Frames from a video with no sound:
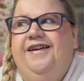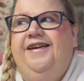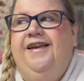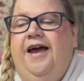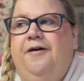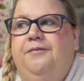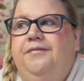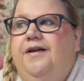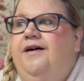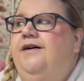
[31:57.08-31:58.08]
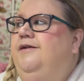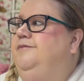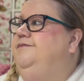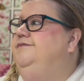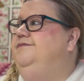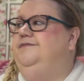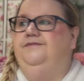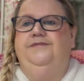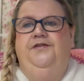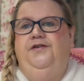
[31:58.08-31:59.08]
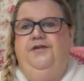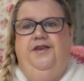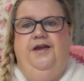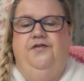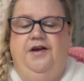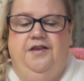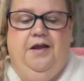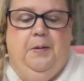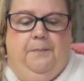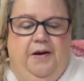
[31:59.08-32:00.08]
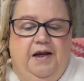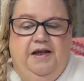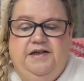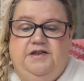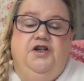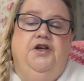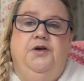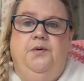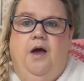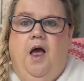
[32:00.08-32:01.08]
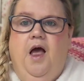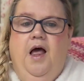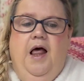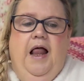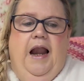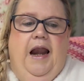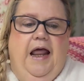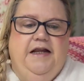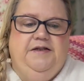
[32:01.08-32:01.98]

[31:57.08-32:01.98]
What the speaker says: yeah, if you think of anything, please do let